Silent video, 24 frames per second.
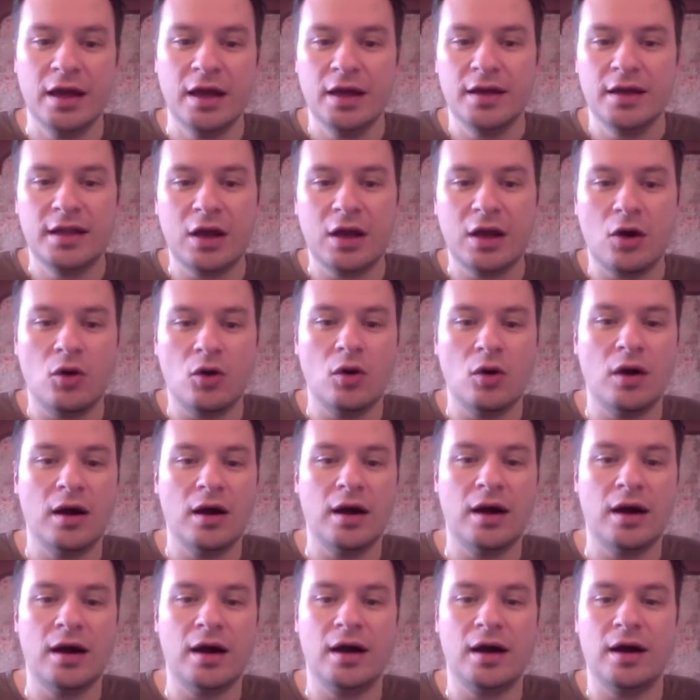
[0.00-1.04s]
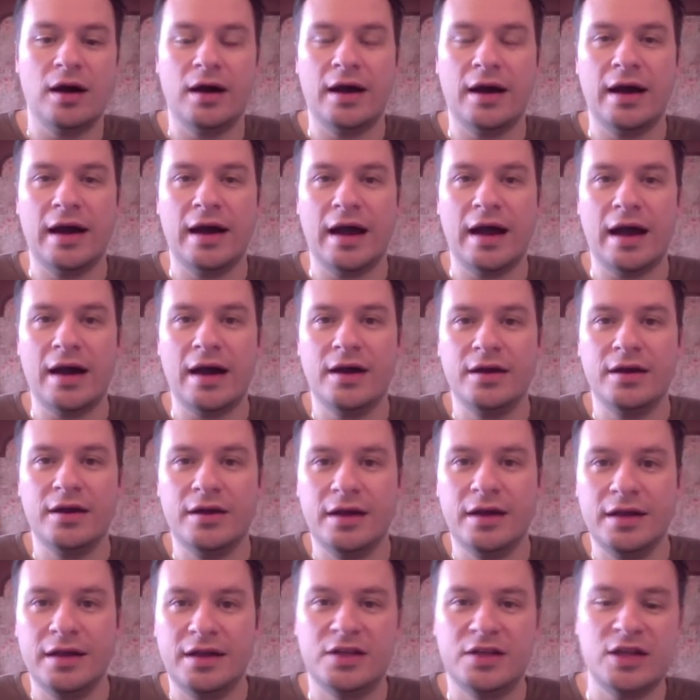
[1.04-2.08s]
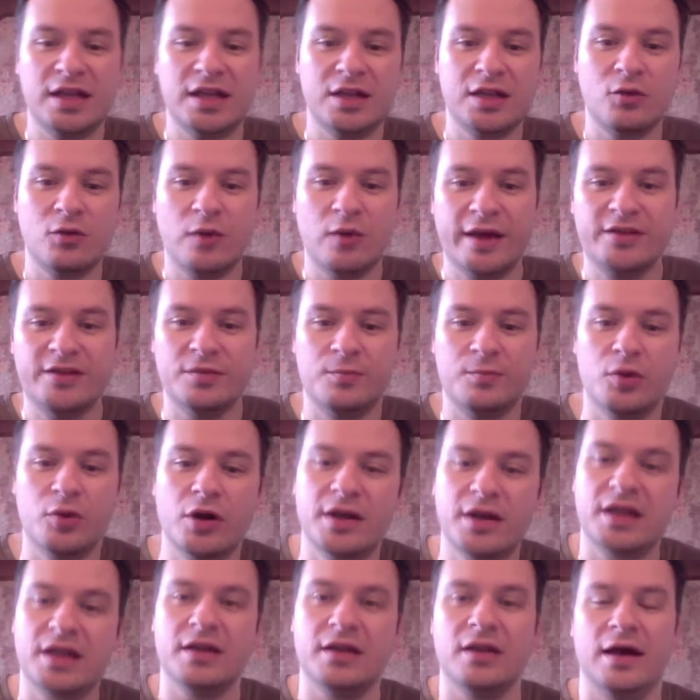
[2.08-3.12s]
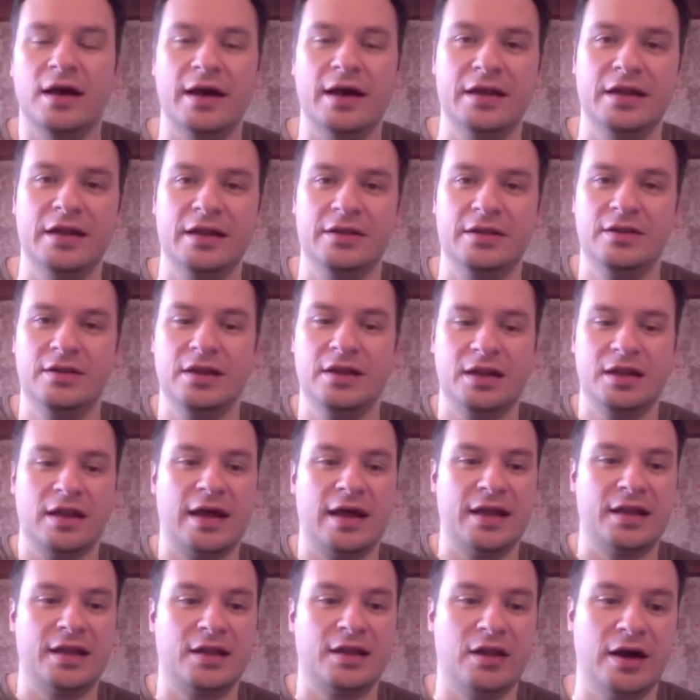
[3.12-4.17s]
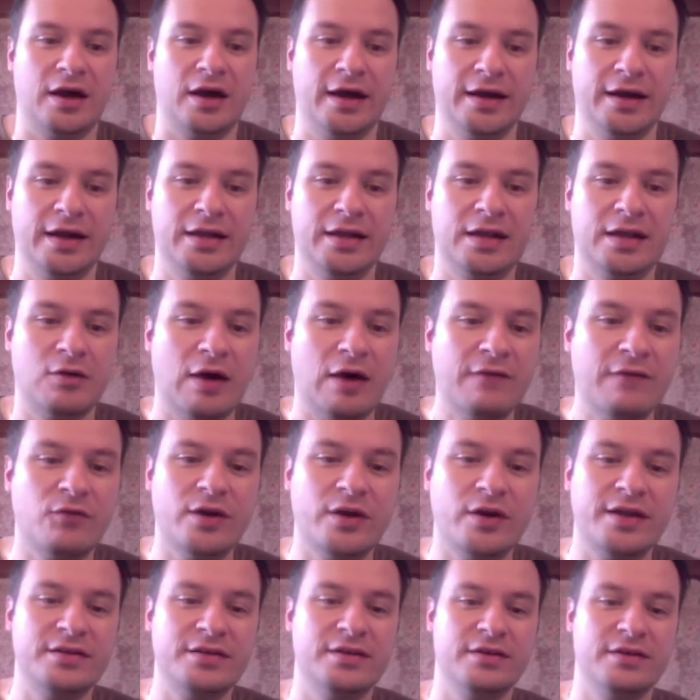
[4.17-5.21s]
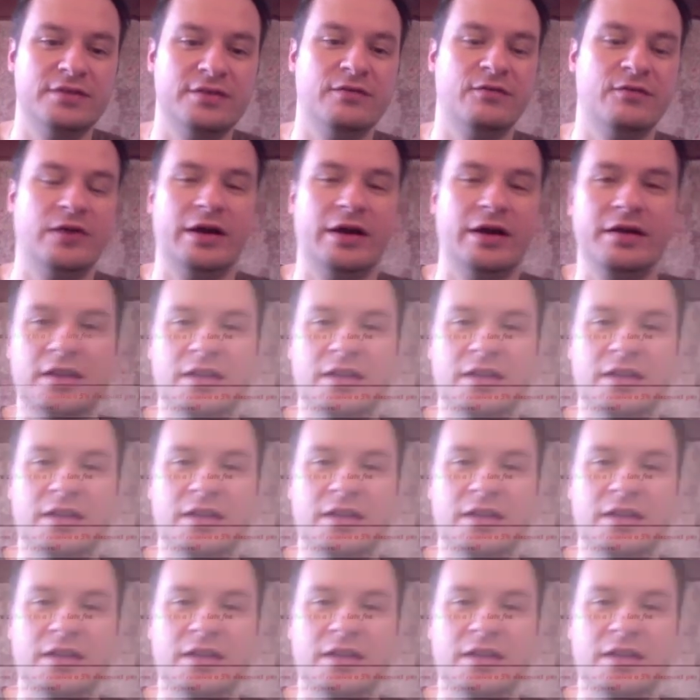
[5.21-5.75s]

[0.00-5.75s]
So it's just a way to personalize it, this last line. And so I've written various